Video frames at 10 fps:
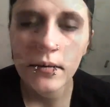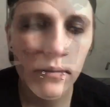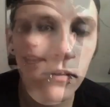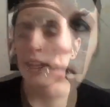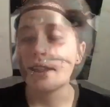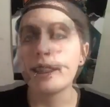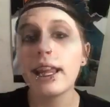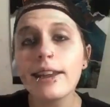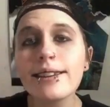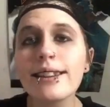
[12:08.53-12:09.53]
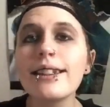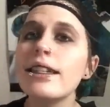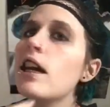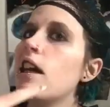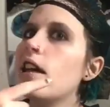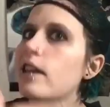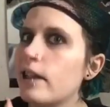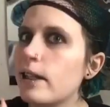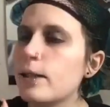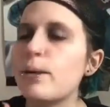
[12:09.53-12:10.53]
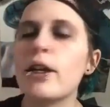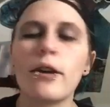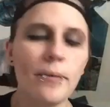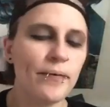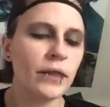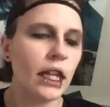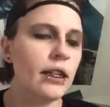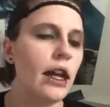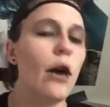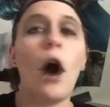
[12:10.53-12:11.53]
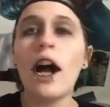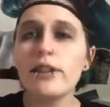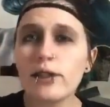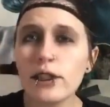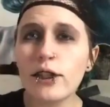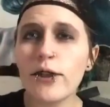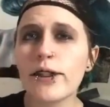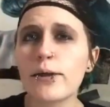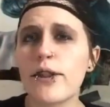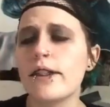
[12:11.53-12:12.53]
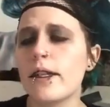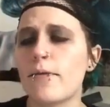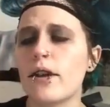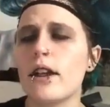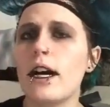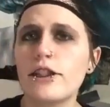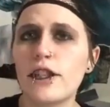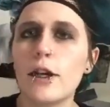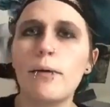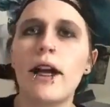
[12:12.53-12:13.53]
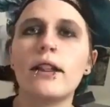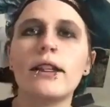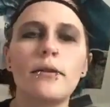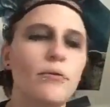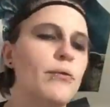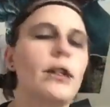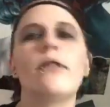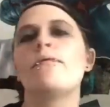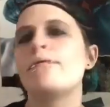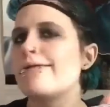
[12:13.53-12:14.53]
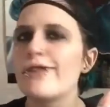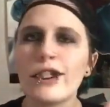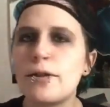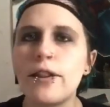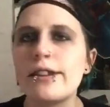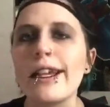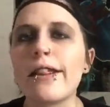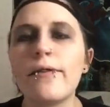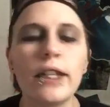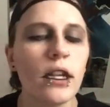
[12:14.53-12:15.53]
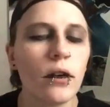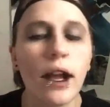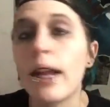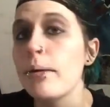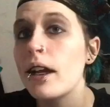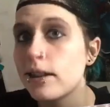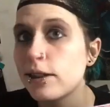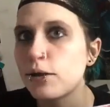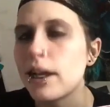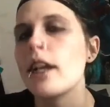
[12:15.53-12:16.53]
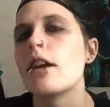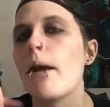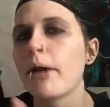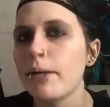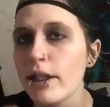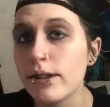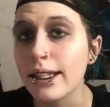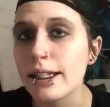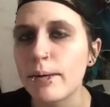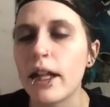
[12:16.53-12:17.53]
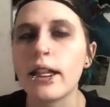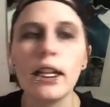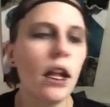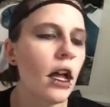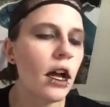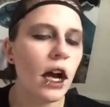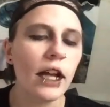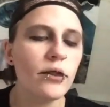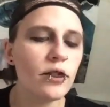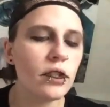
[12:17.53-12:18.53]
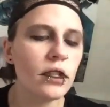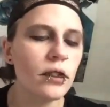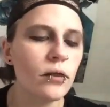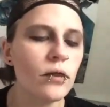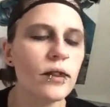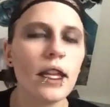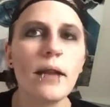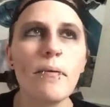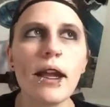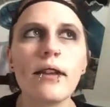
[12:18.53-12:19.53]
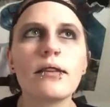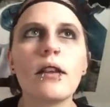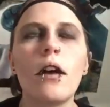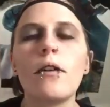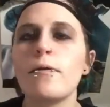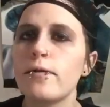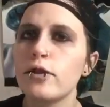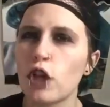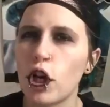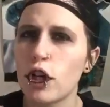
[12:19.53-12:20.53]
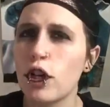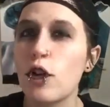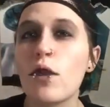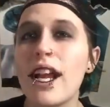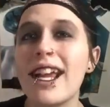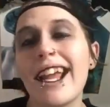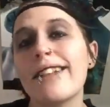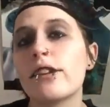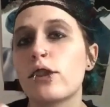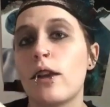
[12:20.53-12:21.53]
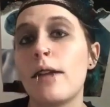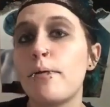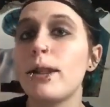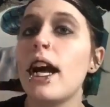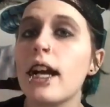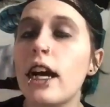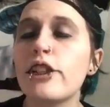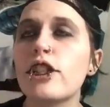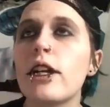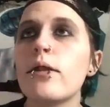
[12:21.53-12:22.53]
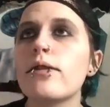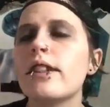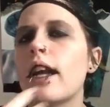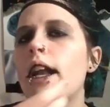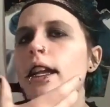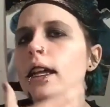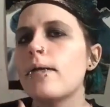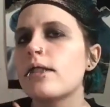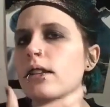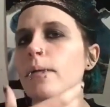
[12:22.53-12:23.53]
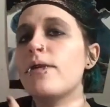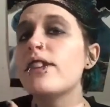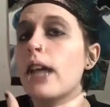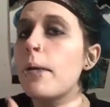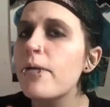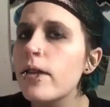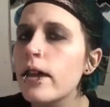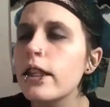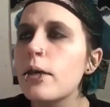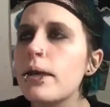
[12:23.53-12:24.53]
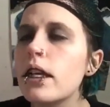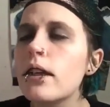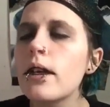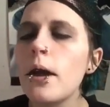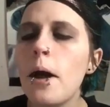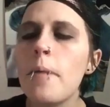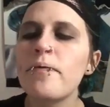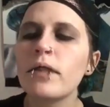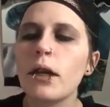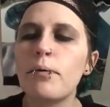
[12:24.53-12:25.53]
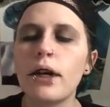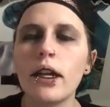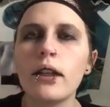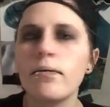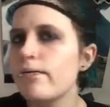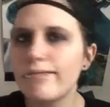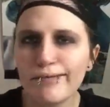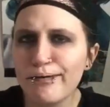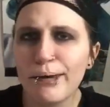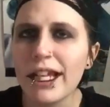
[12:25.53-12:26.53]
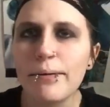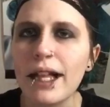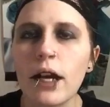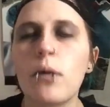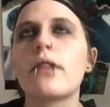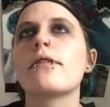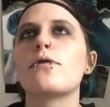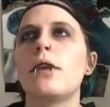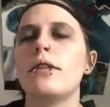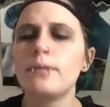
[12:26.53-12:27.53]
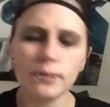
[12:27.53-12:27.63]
And lastly, his beard. Now, I usually do this with a different eyeshadow palette, but just for the sake of the video, and because it's right here, I'm going to be using this palette. I usually use a mix of dark gray and straight black eyeshadows to kind of get some depth in the beard, but plain black works as well.